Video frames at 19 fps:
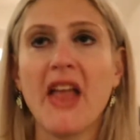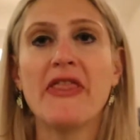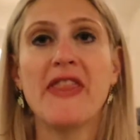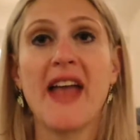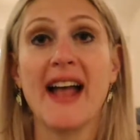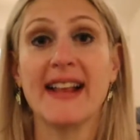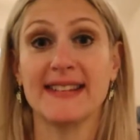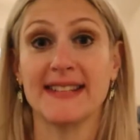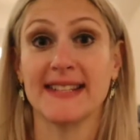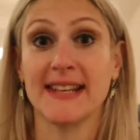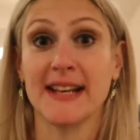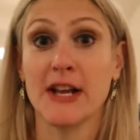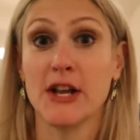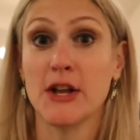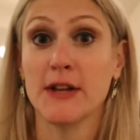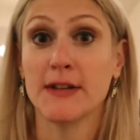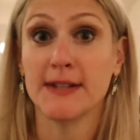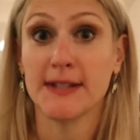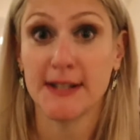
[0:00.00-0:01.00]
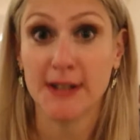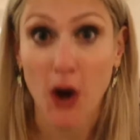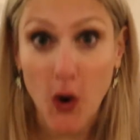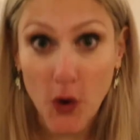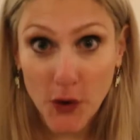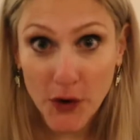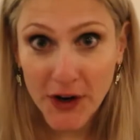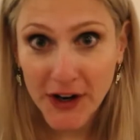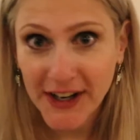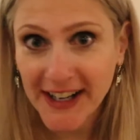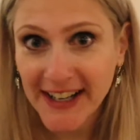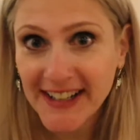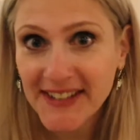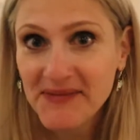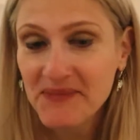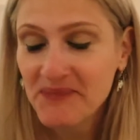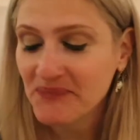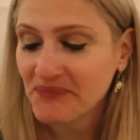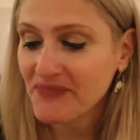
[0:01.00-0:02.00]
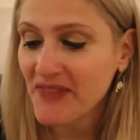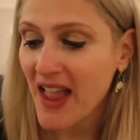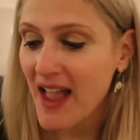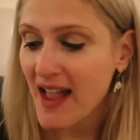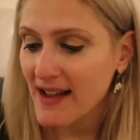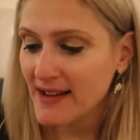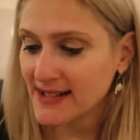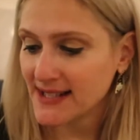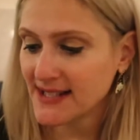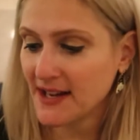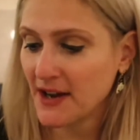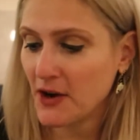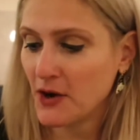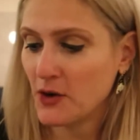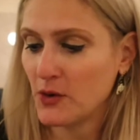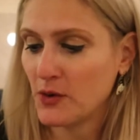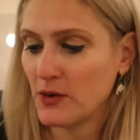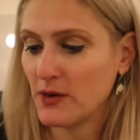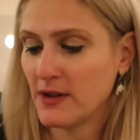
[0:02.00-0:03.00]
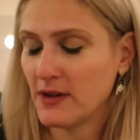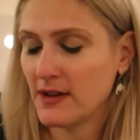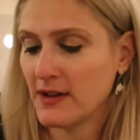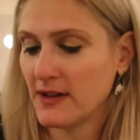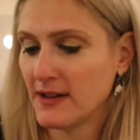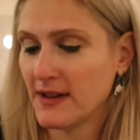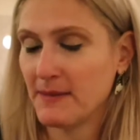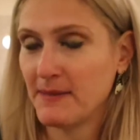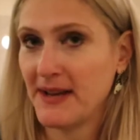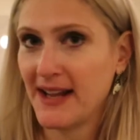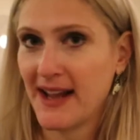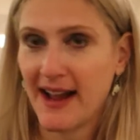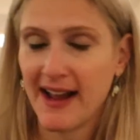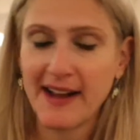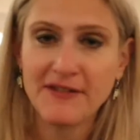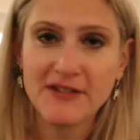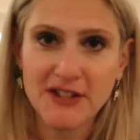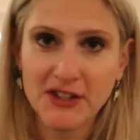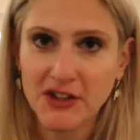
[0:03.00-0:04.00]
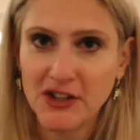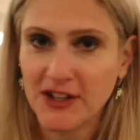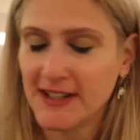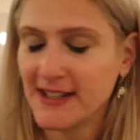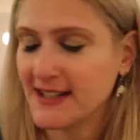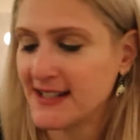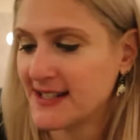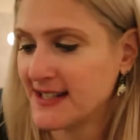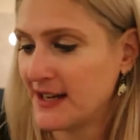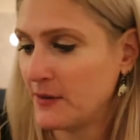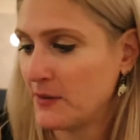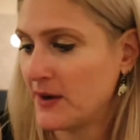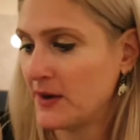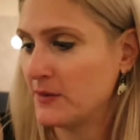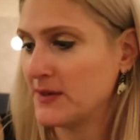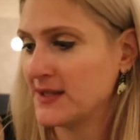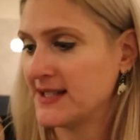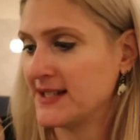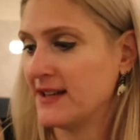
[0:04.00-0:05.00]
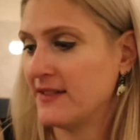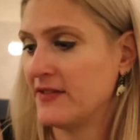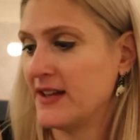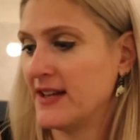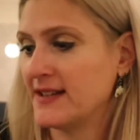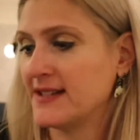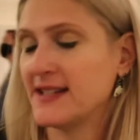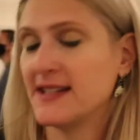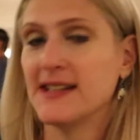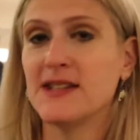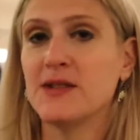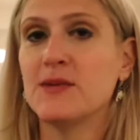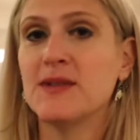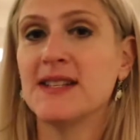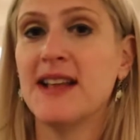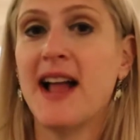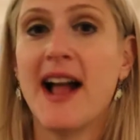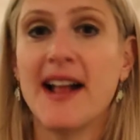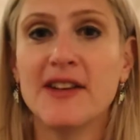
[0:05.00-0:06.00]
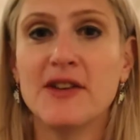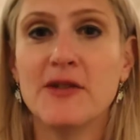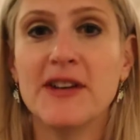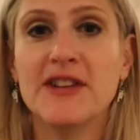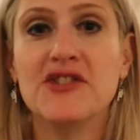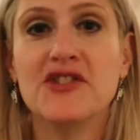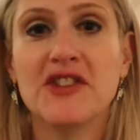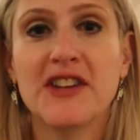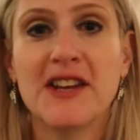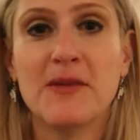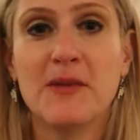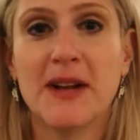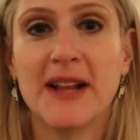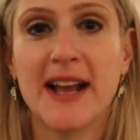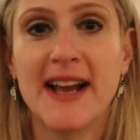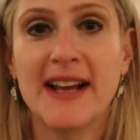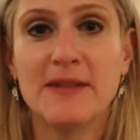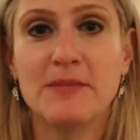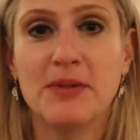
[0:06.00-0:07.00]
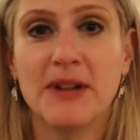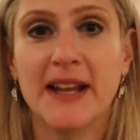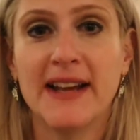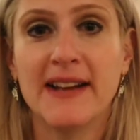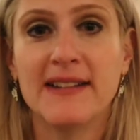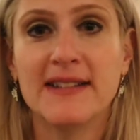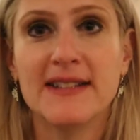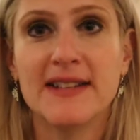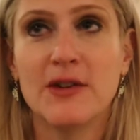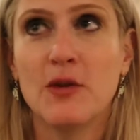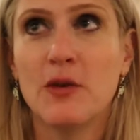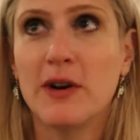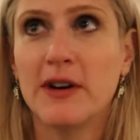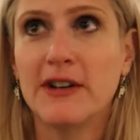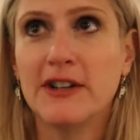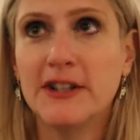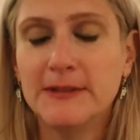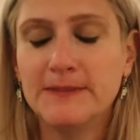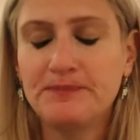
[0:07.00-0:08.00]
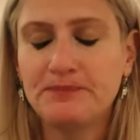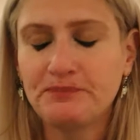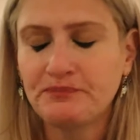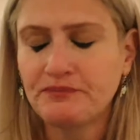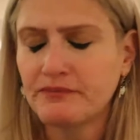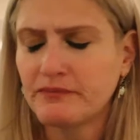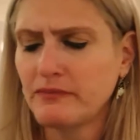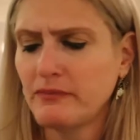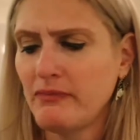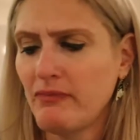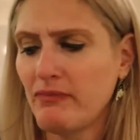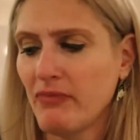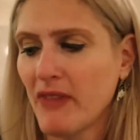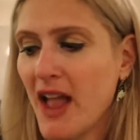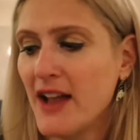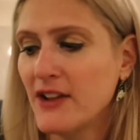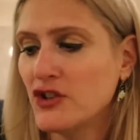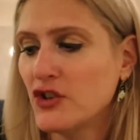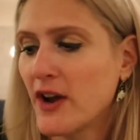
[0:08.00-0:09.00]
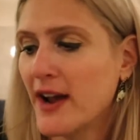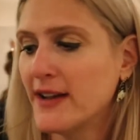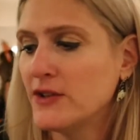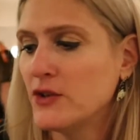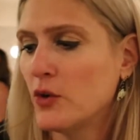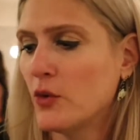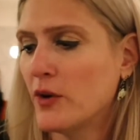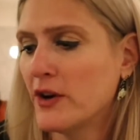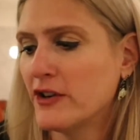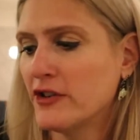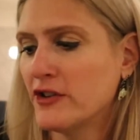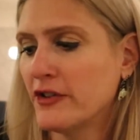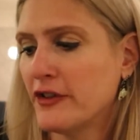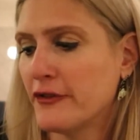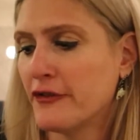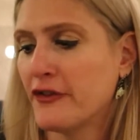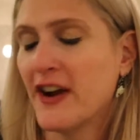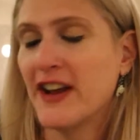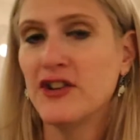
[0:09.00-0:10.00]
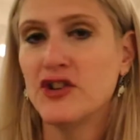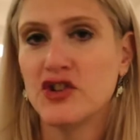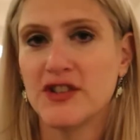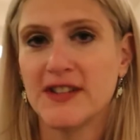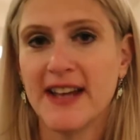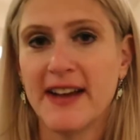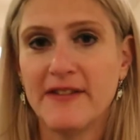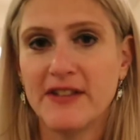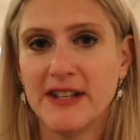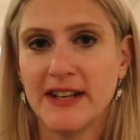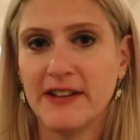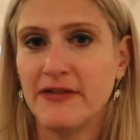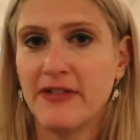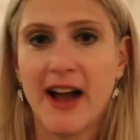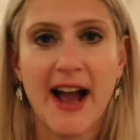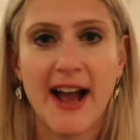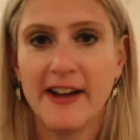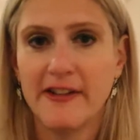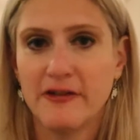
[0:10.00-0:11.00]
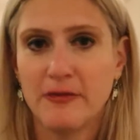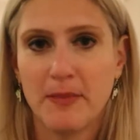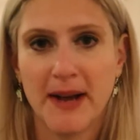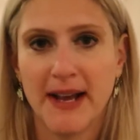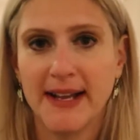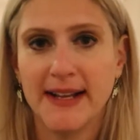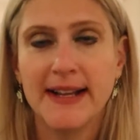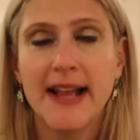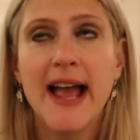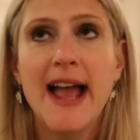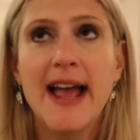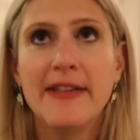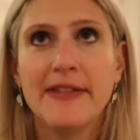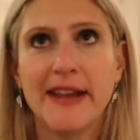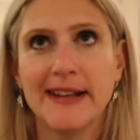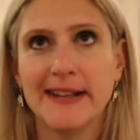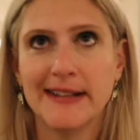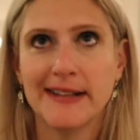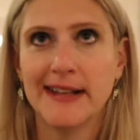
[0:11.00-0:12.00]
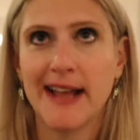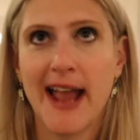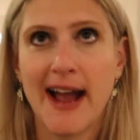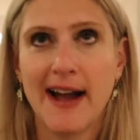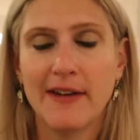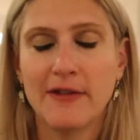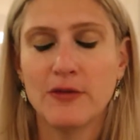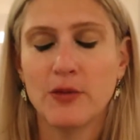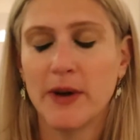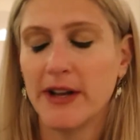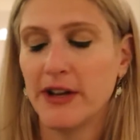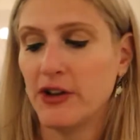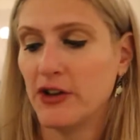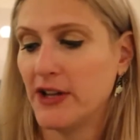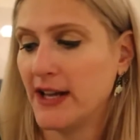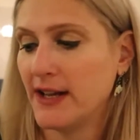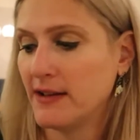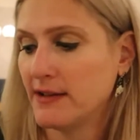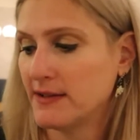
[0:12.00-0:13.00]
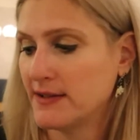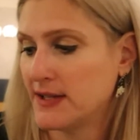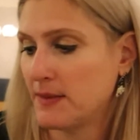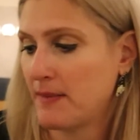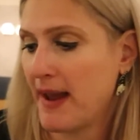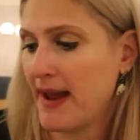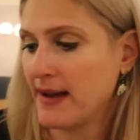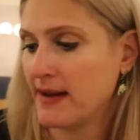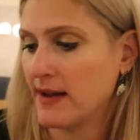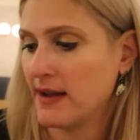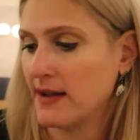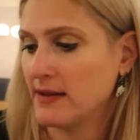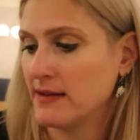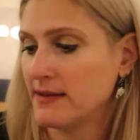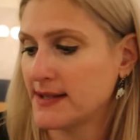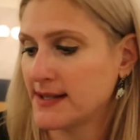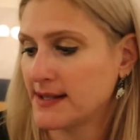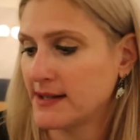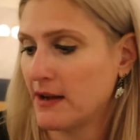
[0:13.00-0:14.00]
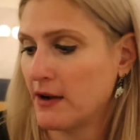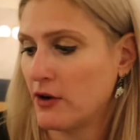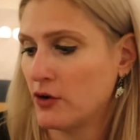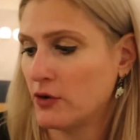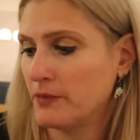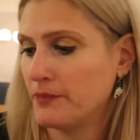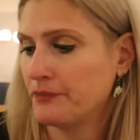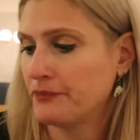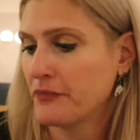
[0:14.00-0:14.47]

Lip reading: That's so good. So I have to look to see what was in this. This was not originally what I had planned to order. I tried to order the French 75, but they didn't have what you needed to make it. So